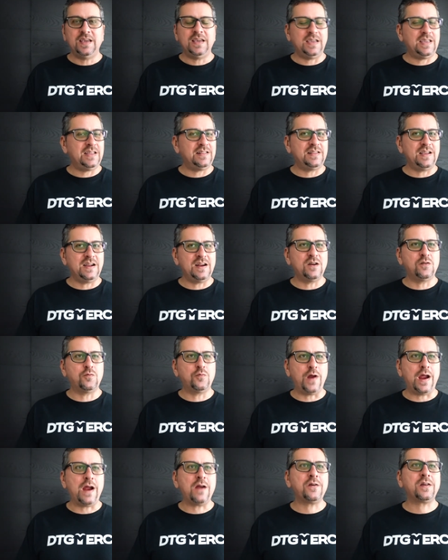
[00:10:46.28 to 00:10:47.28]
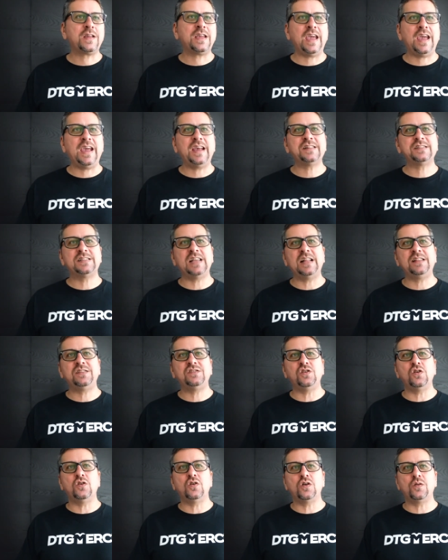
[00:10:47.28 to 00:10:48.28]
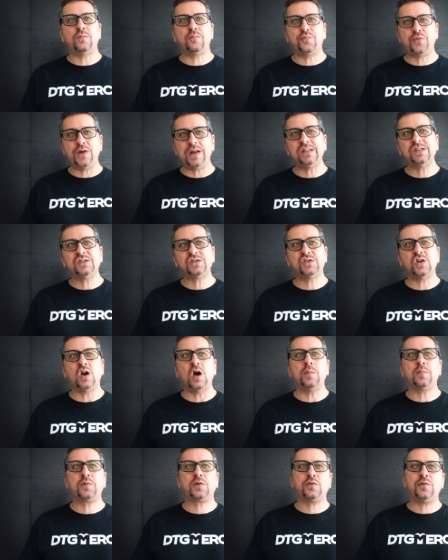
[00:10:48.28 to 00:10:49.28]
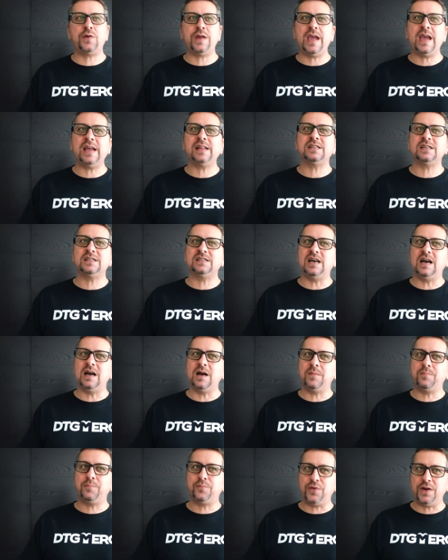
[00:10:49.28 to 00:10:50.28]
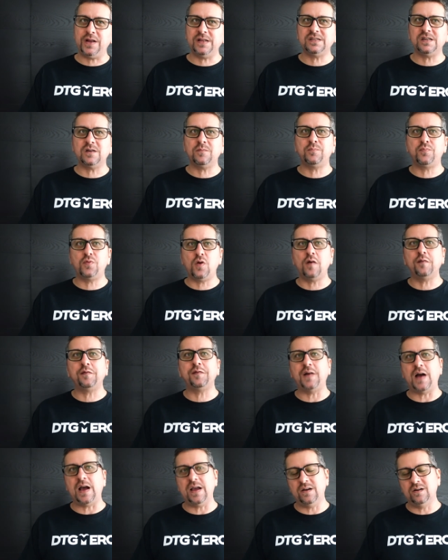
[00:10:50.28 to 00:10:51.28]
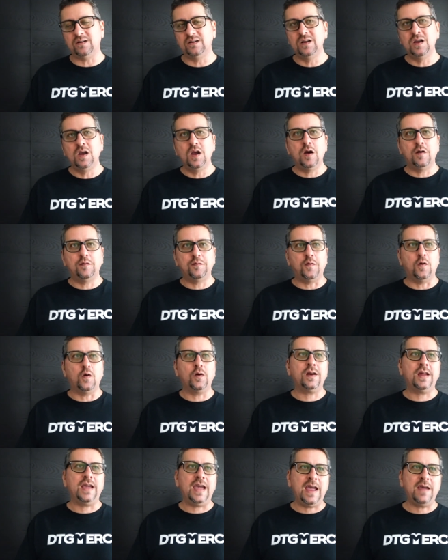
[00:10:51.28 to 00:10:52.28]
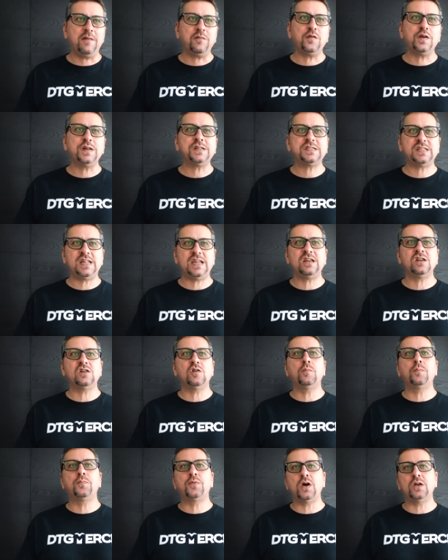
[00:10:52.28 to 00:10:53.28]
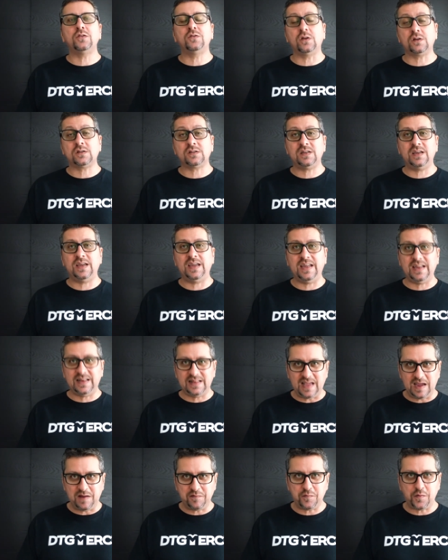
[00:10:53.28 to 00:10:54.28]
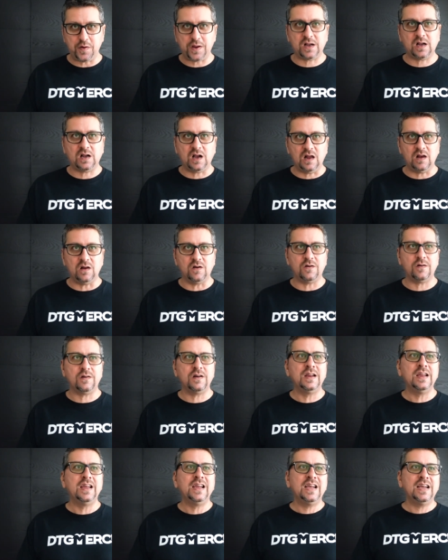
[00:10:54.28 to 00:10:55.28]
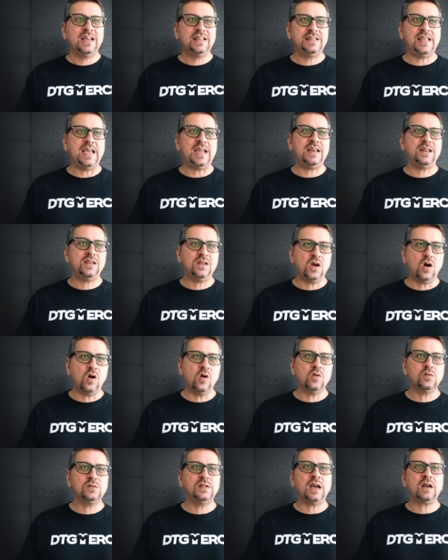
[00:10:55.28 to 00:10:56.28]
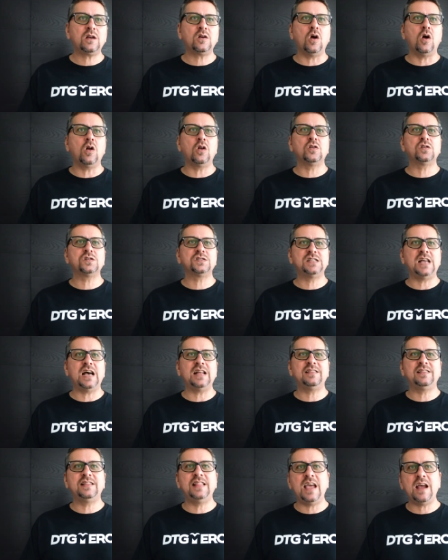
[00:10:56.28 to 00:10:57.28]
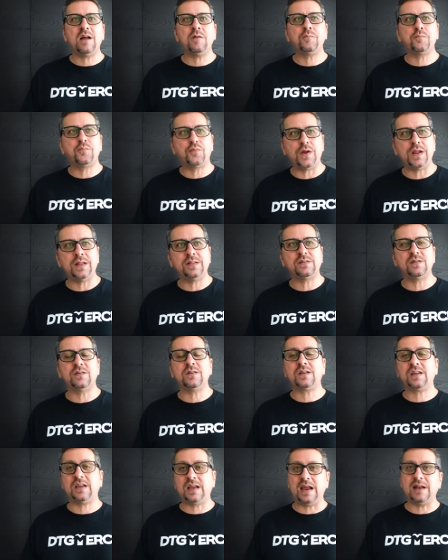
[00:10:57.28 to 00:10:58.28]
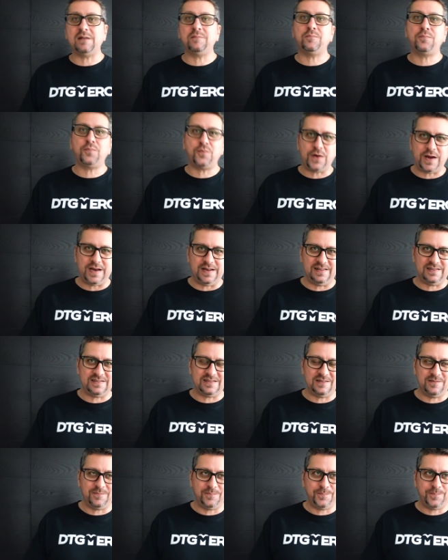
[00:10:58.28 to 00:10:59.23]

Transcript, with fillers: In the rare case that your print shop created a printer profile for every single product in every color, they know the colors that their printer can print.